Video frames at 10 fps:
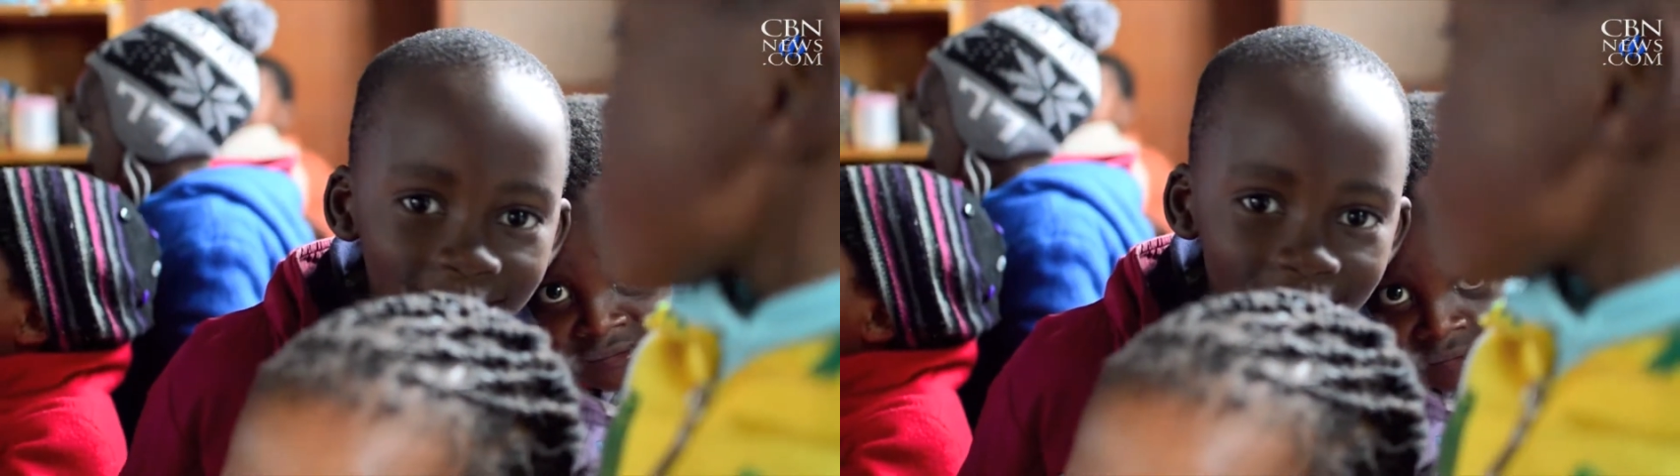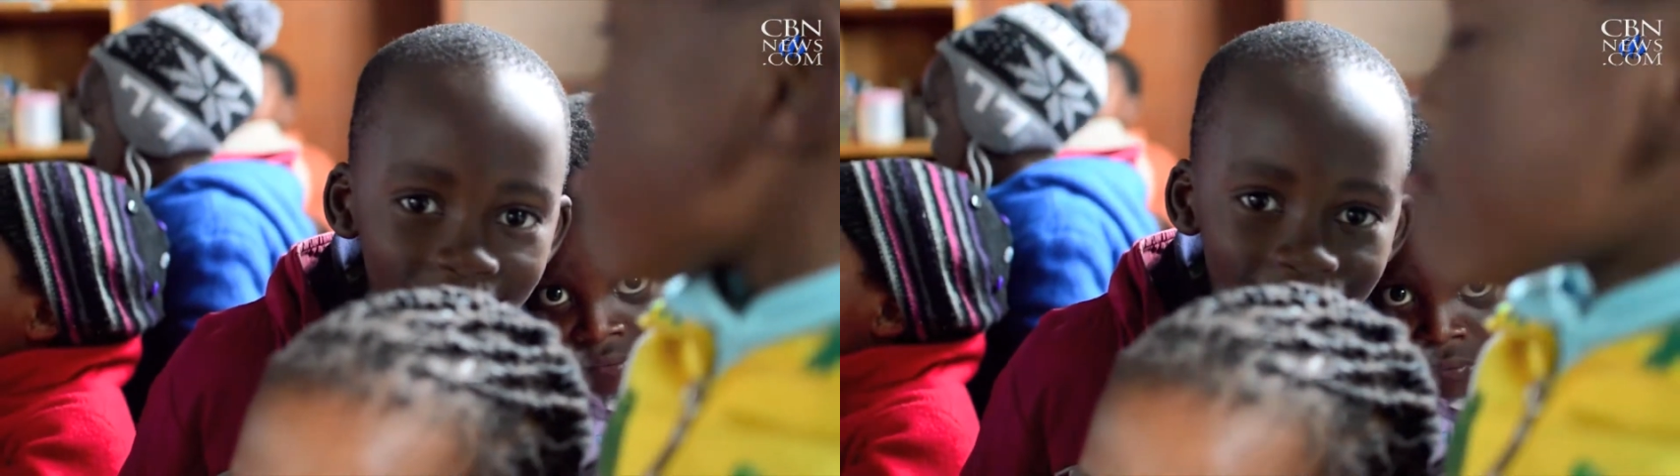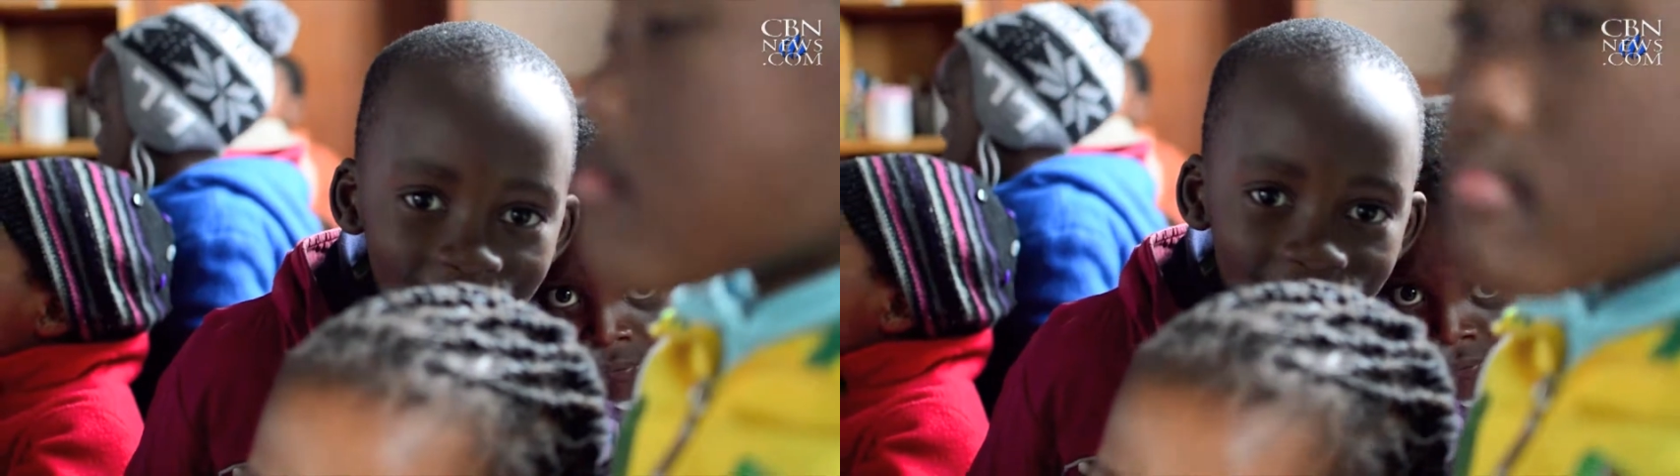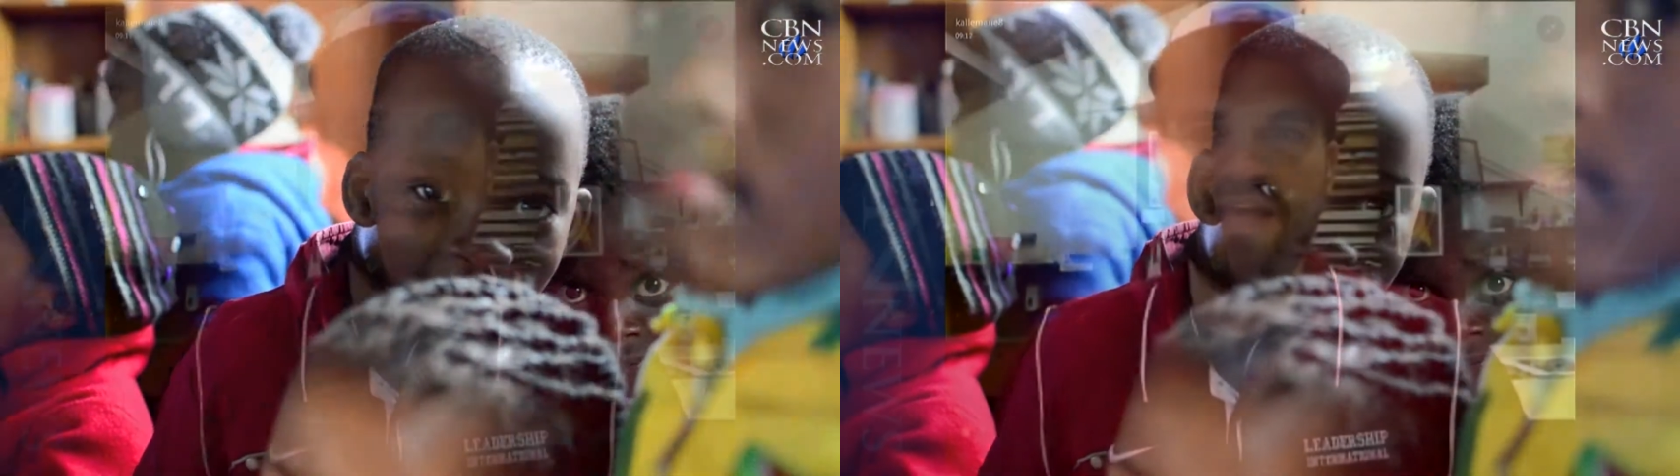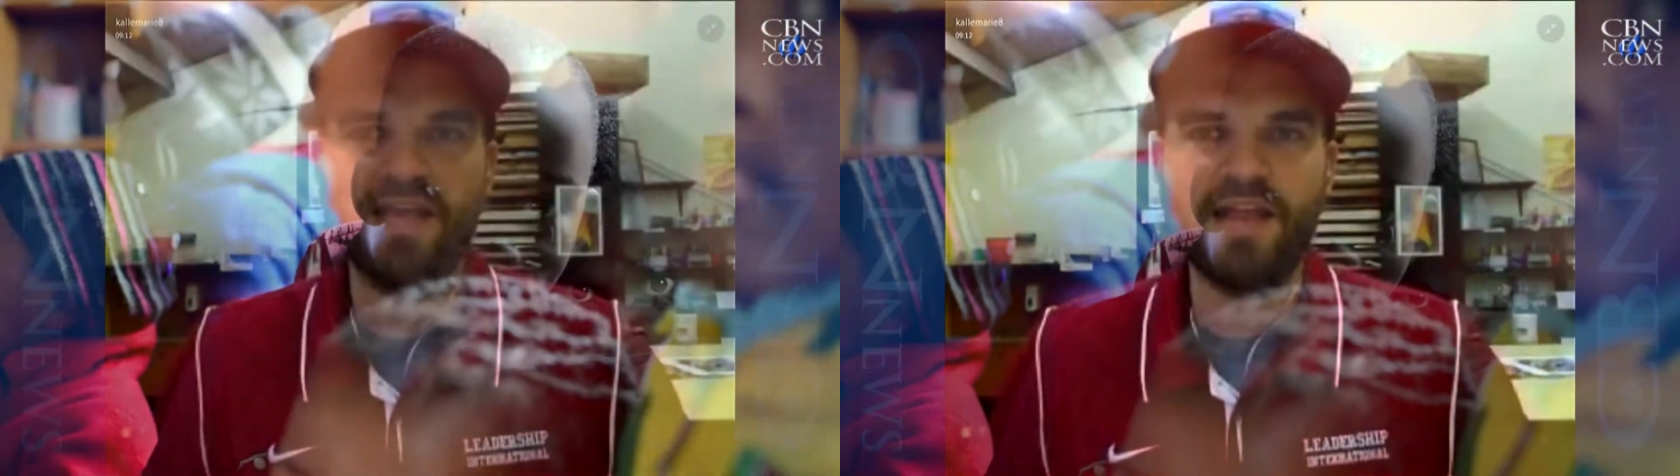Uh, and I
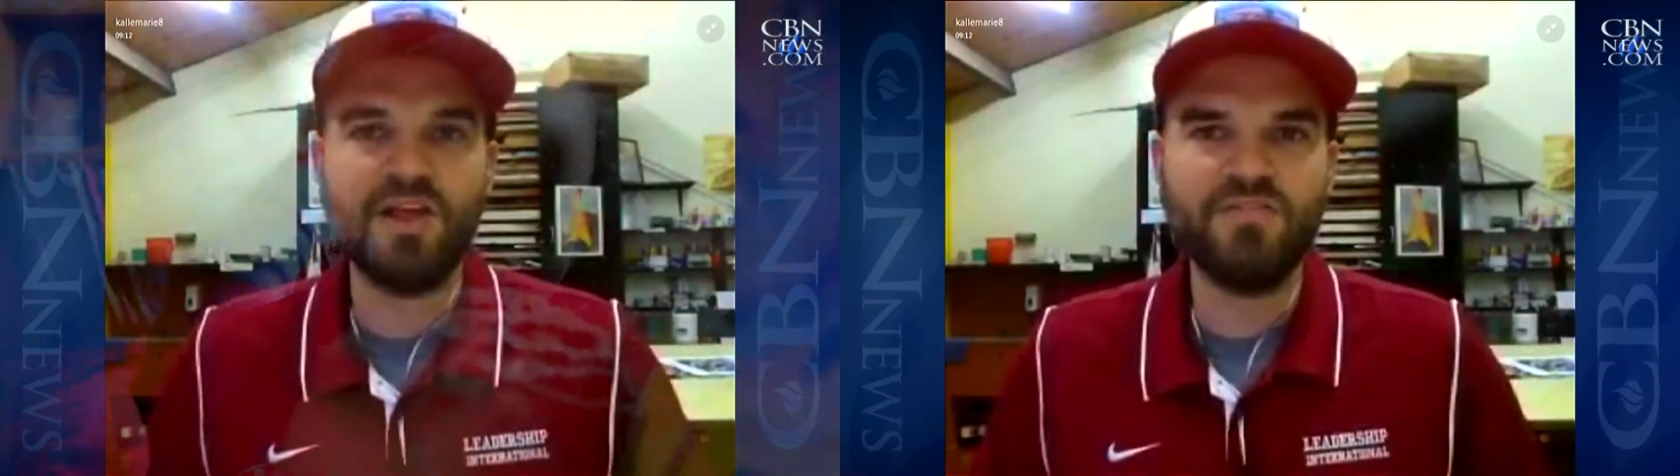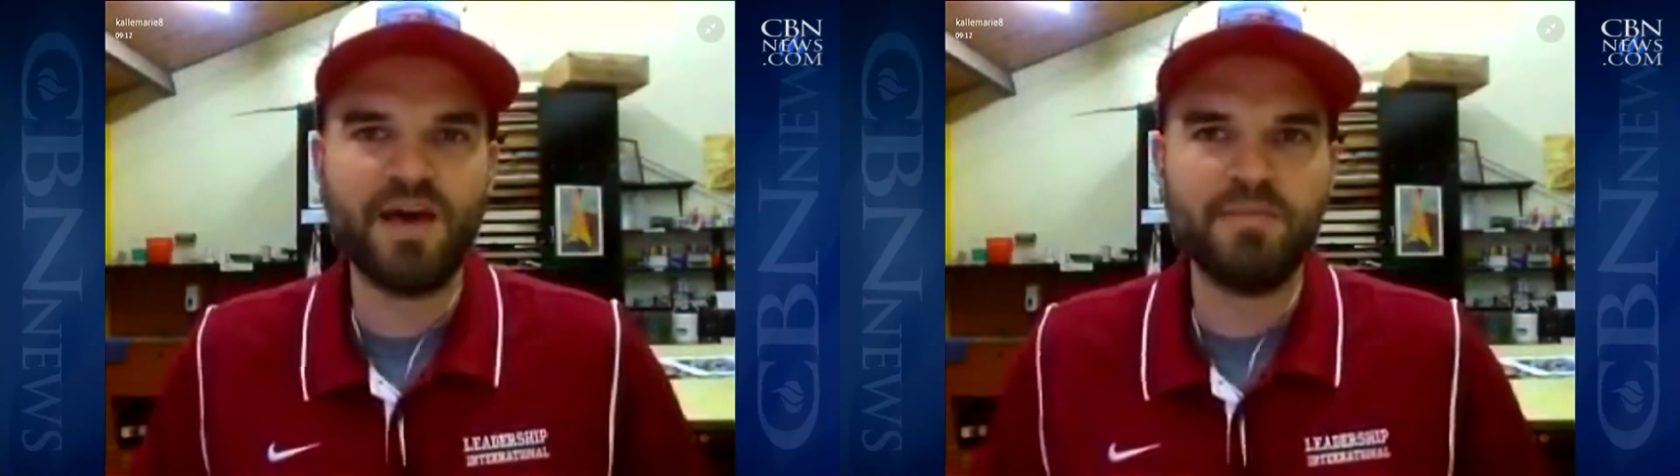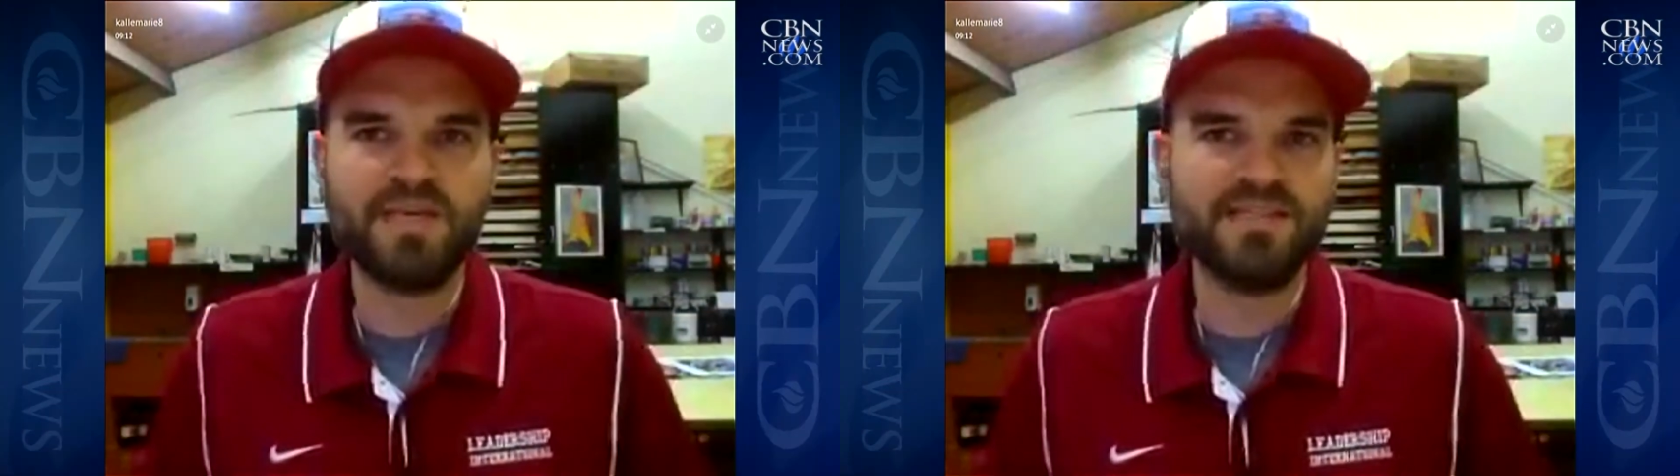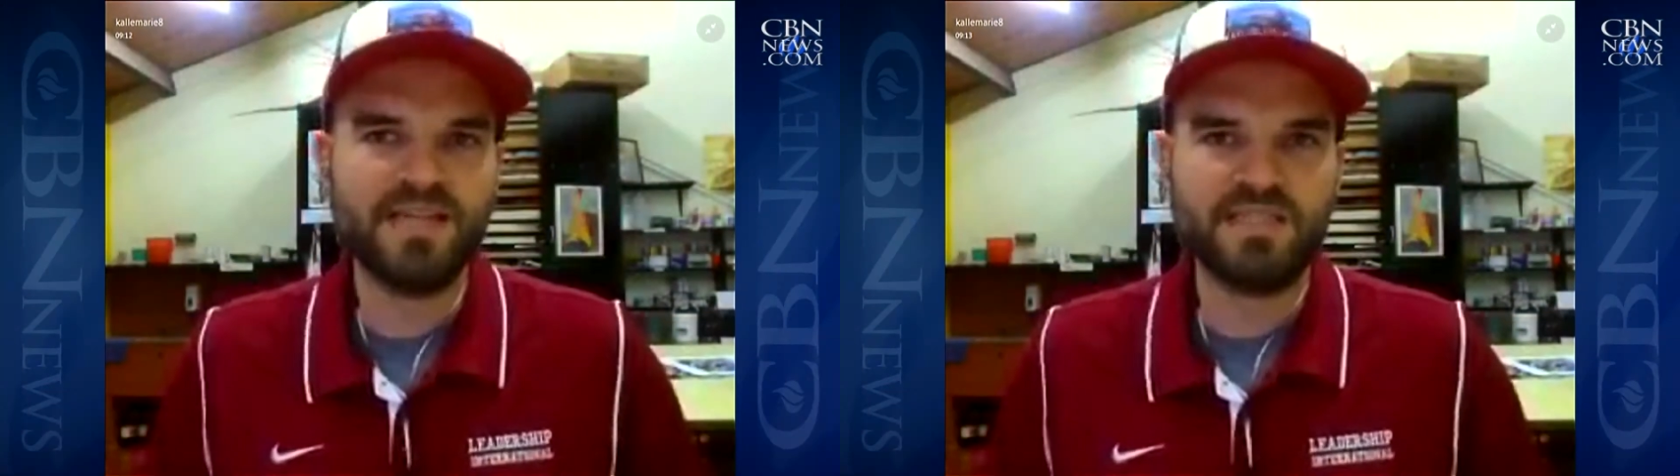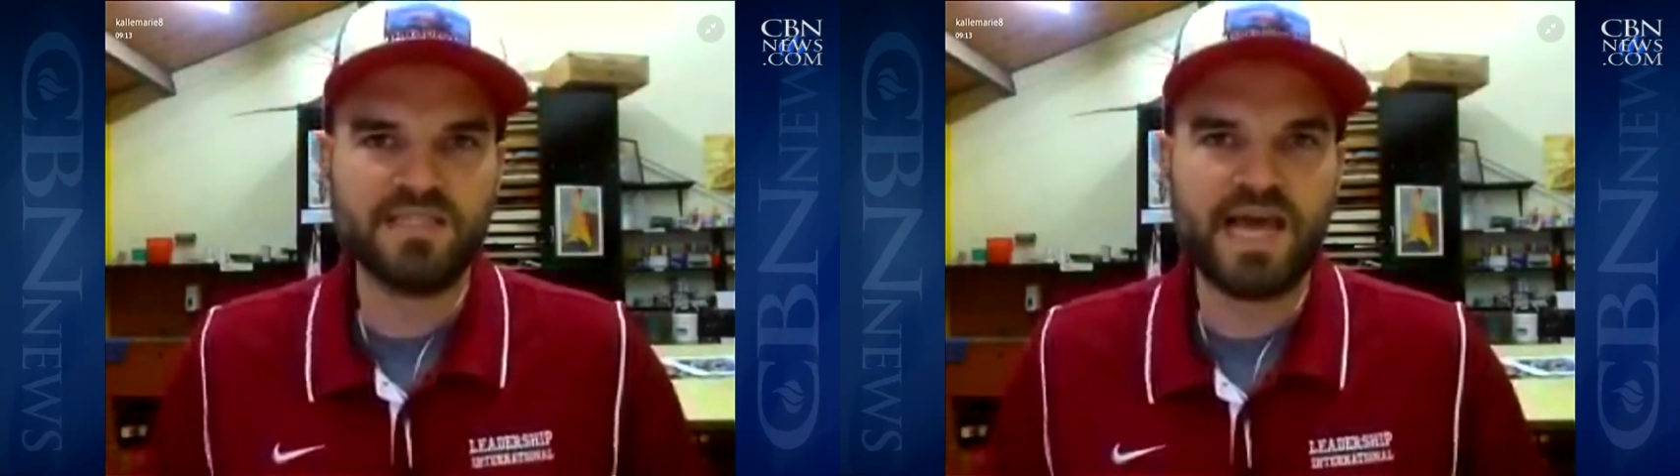love that because that's
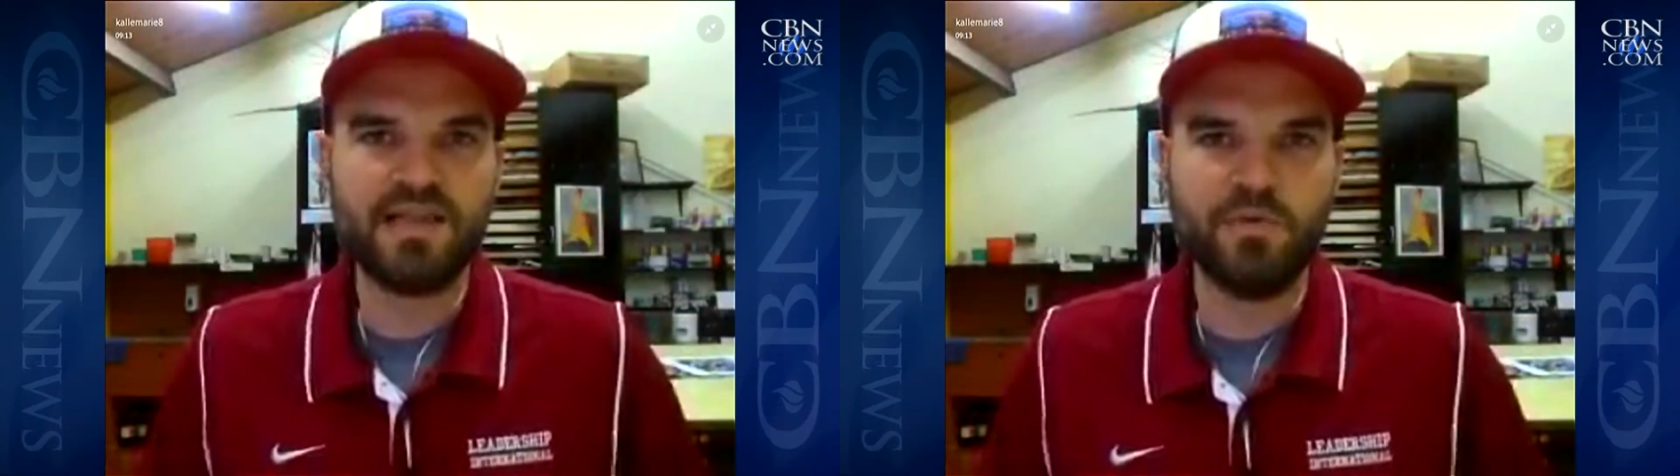exactly